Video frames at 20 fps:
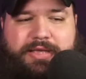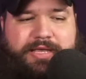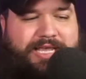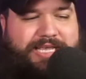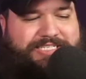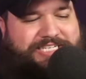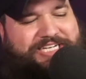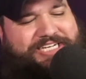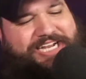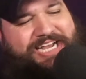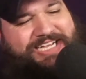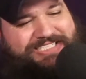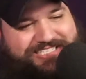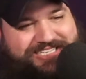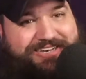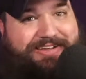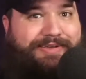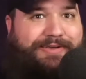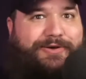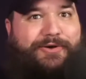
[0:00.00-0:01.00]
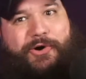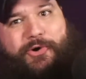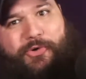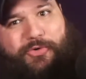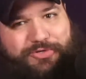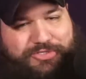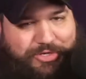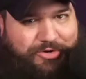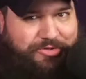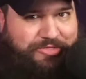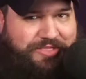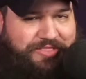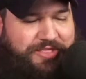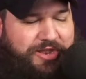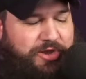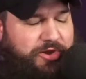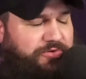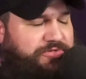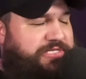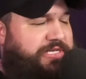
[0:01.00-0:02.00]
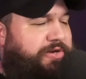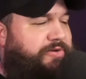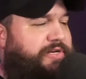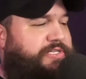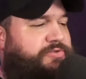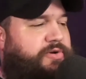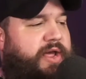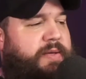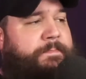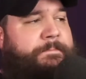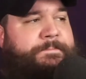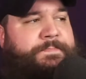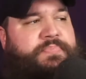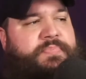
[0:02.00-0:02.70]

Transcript: It's just older than the new series, right?